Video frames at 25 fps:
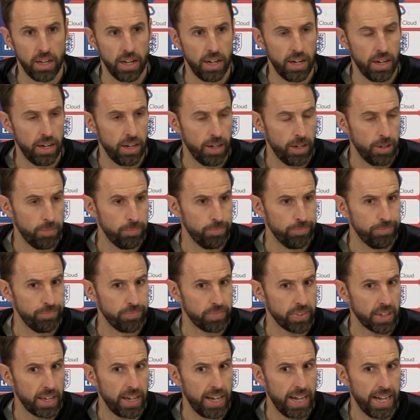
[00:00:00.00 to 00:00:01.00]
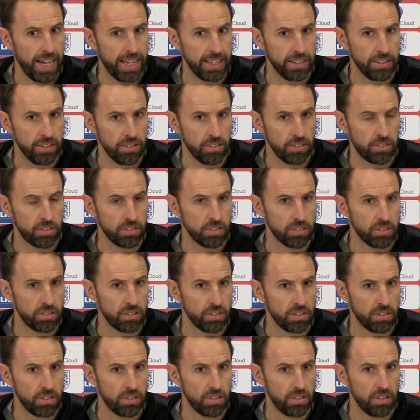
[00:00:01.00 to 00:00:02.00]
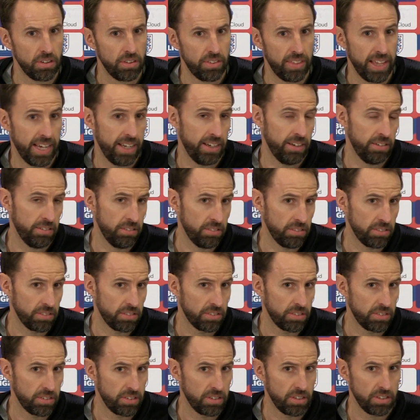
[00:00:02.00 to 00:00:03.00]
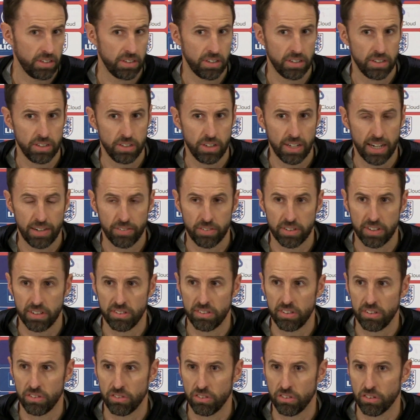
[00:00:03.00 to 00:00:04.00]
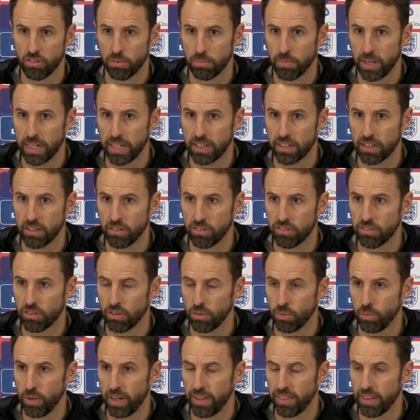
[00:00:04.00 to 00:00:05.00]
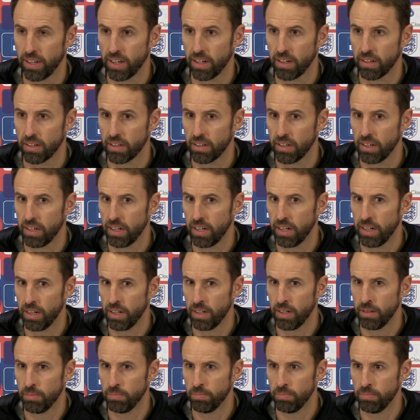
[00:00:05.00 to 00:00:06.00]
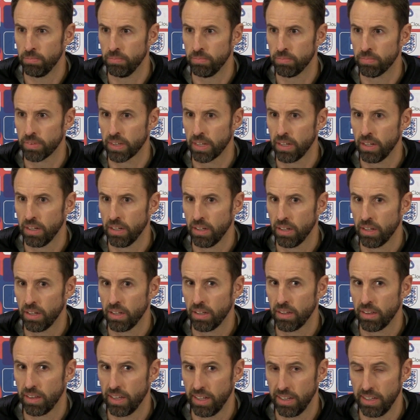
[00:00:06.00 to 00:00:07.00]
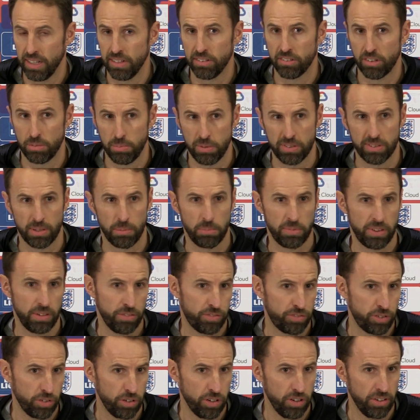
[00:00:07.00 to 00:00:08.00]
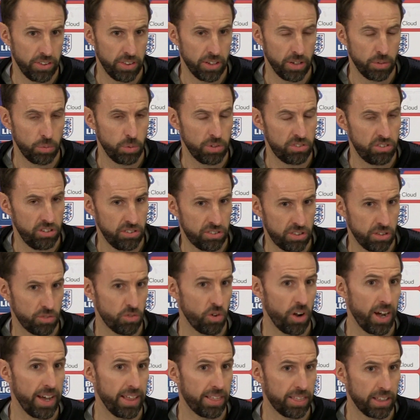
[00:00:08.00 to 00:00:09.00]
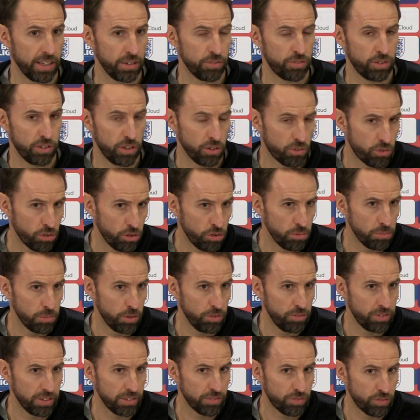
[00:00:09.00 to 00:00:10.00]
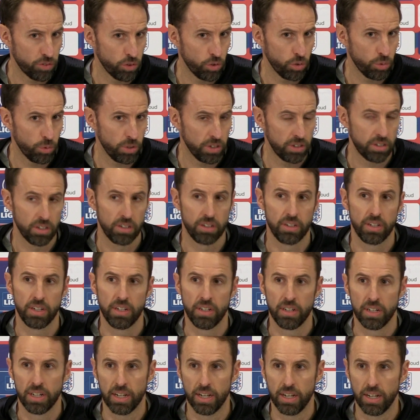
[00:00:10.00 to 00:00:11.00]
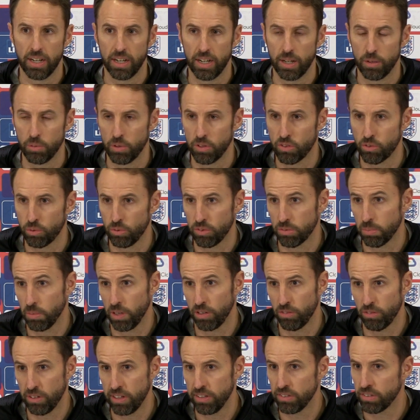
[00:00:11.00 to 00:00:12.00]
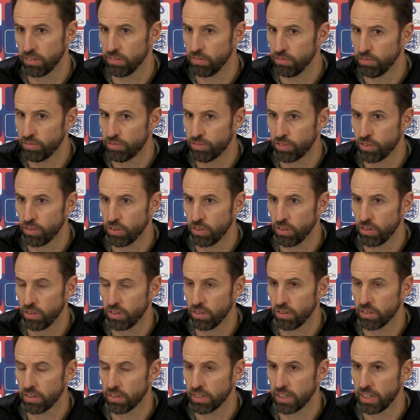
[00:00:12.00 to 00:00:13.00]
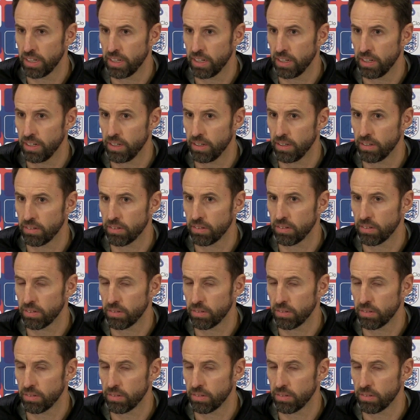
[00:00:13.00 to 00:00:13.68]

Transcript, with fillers: Um, and then you have a decision to make as to whether um, there needs to be something further, which is the right thing for the group moving forward, uh, which was my reason for uh,